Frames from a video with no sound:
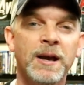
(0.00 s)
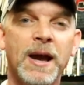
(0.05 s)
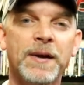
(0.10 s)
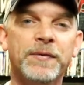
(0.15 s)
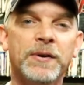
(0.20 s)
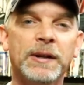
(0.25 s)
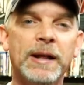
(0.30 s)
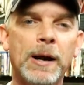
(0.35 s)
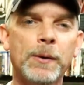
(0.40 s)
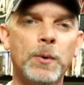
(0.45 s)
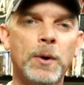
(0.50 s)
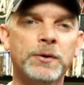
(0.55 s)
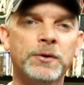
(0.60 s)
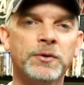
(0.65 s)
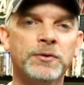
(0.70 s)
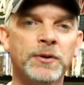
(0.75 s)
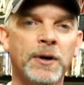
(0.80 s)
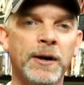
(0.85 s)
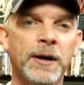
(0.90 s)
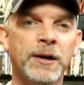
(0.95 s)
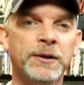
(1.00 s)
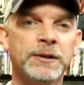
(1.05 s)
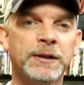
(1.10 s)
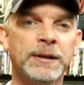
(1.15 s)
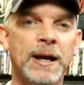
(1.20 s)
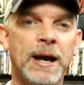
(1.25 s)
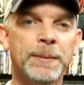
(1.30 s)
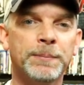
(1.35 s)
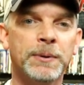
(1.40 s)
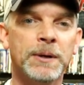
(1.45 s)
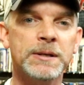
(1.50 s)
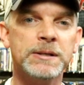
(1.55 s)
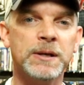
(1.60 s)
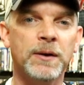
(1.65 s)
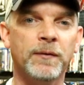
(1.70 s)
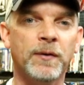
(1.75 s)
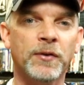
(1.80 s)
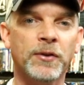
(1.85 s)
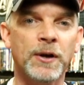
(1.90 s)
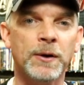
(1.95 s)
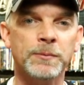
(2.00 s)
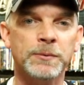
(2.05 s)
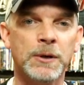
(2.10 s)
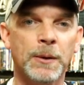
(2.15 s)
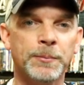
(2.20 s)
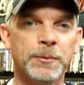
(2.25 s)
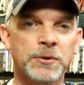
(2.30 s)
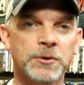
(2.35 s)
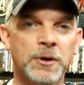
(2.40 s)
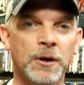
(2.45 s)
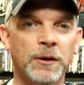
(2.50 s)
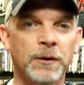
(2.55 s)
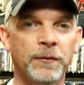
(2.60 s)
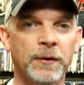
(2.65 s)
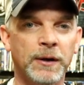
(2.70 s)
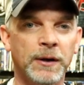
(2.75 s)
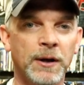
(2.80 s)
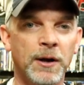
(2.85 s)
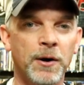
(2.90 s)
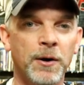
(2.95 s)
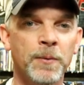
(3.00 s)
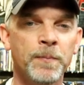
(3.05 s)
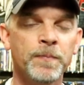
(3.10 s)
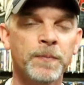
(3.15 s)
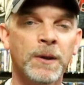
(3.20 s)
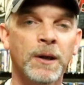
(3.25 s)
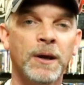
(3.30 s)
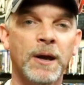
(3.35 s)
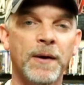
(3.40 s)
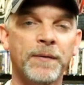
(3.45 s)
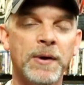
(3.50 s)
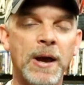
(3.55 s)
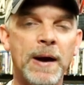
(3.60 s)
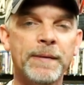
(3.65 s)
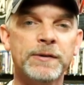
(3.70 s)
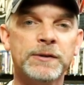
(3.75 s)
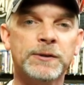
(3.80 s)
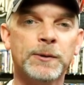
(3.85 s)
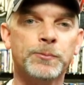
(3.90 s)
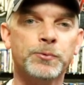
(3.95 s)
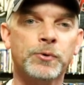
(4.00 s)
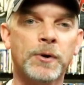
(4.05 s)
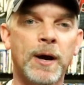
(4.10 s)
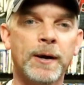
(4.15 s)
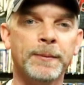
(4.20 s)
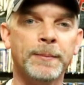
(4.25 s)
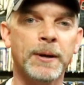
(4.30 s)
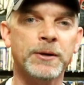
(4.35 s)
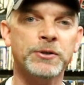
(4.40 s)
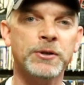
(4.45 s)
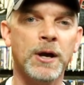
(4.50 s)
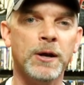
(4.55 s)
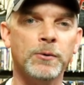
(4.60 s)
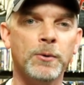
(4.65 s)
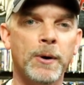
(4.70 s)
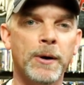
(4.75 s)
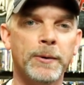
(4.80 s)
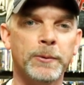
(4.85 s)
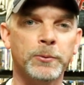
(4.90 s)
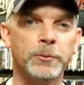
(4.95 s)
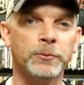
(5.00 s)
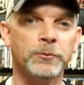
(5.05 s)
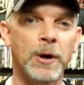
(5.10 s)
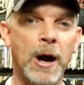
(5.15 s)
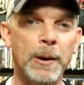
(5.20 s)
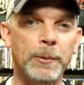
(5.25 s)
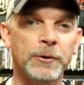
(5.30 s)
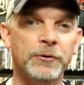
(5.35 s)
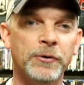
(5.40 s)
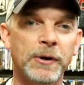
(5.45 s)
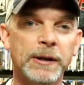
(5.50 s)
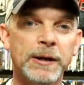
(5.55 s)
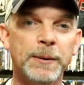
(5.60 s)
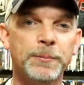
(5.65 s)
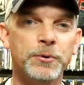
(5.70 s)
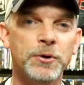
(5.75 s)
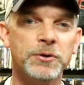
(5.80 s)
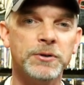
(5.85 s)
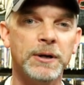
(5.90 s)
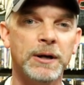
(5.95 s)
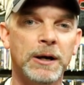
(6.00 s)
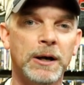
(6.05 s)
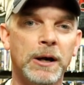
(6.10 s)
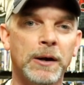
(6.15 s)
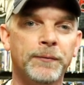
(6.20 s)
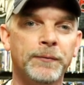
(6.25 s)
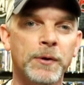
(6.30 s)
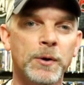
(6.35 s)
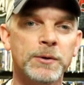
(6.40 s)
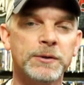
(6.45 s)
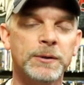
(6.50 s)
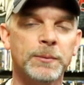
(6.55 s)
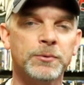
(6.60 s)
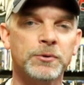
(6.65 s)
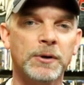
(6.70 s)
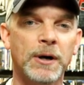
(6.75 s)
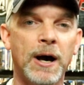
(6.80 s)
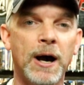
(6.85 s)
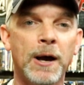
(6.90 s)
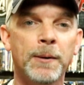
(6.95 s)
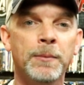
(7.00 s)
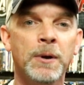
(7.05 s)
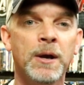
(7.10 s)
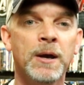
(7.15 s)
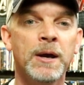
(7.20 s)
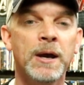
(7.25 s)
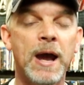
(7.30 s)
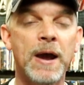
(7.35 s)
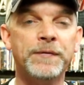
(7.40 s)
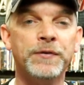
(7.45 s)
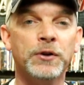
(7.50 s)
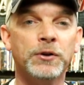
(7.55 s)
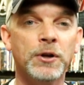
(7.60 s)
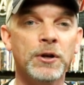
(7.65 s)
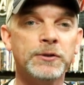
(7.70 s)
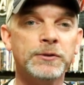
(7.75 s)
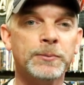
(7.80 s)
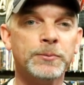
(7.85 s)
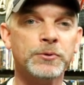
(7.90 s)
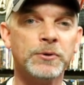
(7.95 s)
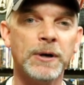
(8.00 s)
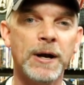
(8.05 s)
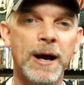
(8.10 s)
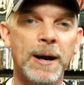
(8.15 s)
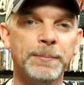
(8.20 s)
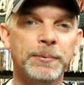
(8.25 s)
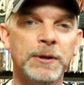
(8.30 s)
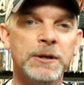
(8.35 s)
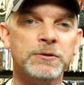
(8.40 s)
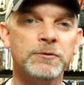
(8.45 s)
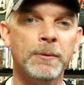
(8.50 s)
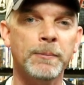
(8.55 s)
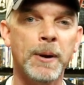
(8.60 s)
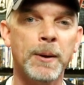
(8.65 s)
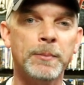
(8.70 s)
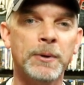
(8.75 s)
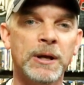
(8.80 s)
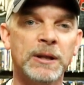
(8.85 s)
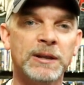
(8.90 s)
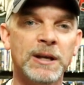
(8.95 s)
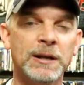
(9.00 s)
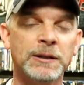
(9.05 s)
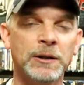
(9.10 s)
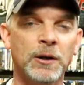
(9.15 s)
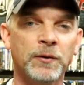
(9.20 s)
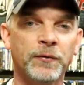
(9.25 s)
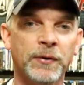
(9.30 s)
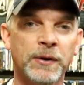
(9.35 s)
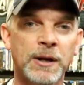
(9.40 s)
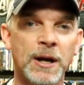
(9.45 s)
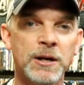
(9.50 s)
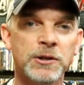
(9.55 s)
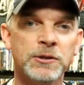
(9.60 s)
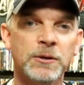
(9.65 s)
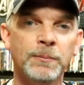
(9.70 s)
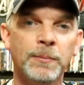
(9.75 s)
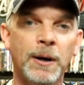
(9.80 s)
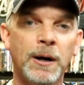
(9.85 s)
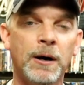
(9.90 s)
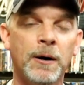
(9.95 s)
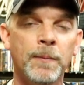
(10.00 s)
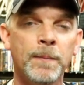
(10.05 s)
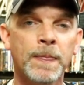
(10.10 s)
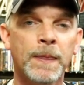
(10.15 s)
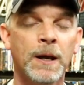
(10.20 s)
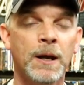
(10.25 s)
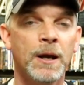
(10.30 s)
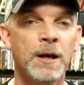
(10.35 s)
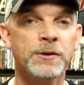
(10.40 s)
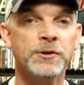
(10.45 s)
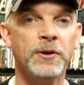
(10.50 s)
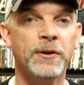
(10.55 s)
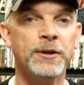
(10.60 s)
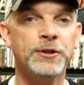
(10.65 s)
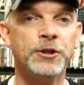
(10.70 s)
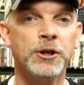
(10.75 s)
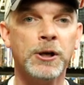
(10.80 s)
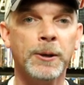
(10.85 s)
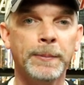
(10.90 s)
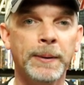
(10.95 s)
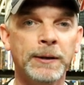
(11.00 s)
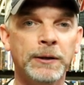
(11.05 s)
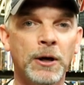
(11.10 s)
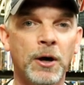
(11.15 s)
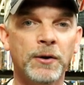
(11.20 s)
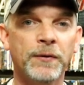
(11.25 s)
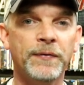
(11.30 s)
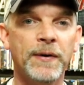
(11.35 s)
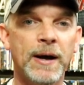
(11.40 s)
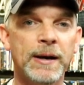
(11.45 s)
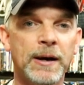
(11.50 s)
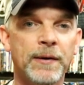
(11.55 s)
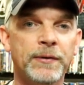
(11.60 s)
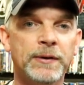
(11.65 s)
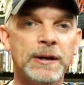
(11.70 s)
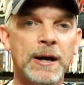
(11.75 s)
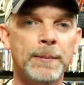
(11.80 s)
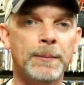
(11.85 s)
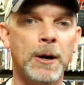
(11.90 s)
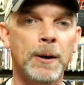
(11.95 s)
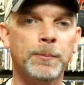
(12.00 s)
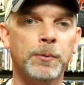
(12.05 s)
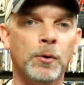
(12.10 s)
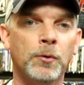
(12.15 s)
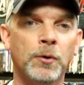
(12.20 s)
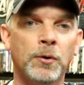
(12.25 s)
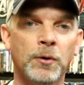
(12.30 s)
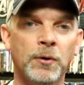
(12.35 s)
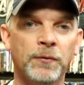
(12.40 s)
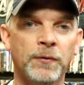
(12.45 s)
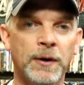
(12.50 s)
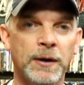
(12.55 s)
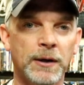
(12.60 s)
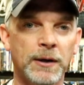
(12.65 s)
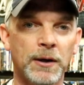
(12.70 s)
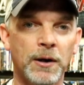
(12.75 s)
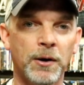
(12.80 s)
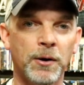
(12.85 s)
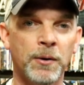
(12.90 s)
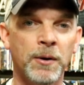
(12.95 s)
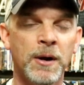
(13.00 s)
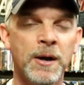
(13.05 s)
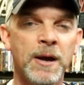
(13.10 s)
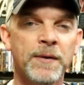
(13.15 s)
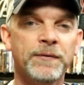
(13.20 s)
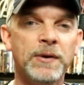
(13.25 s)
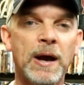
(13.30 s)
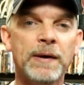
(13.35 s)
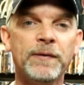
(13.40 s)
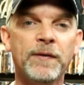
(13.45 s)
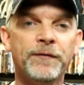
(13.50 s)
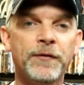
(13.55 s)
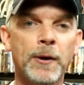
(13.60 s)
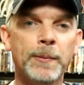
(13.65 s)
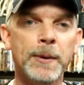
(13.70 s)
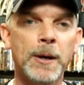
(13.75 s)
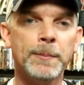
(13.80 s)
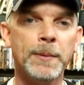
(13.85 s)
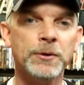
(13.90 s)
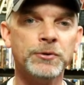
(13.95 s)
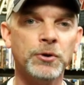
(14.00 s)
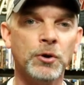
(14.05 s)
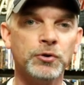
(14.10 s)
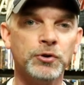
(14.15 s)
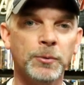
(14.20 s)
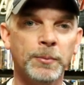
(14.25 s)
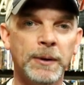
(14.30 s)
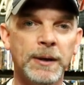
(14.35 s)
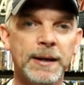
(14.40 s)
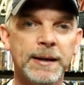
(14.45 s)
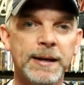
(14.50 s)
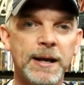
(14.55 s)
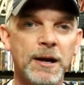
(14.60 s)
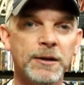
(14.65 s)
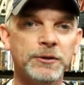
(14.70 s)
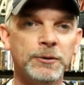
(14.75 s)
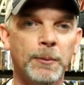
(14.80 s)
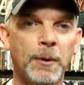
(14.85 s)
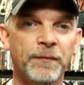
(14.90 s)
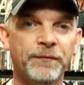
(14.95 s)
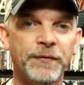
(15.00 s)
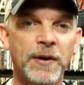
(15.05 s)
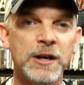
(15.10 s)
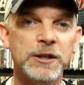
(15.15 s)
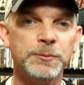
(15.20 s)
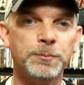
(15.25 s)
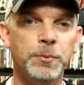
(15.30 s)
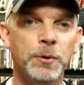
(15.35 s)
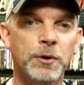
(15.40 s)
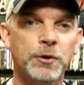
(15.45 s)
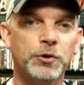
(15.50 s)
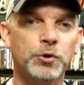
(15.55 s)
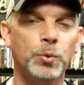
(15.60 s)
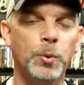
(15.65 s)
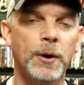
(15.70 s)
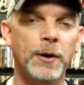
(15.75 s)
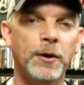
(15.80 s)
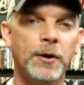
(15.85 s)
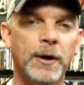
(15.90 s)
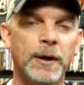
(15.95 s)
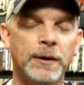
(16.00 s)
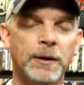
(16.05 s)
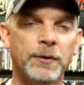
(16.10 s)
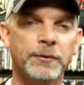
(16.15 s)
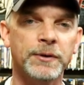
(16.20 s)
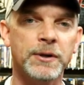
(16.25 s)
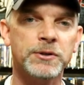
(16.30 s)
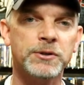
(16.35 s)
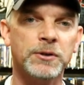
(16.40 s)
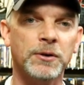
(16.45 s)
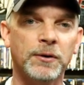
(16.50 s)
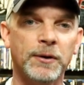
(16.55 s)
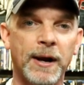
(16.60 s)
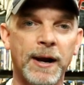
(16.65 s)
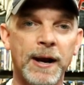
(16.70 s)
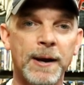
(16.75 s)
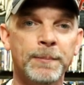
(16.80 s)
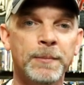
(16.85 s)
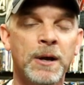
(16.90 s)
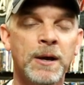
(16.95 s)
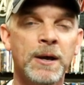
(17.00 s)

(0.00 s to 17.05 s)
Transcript: If you like what you saw here today, please give it a thumbs up and share the video. If you haven't subscribed to my channel, I, I would really appreciate it if you would subscribe. If you do subscribe, please remember to hit that notification bell so that you can be notified every time I upload a new video. If you haven't found me on my social media accounts, I'm on Facebook, Twitter, and on Instagram.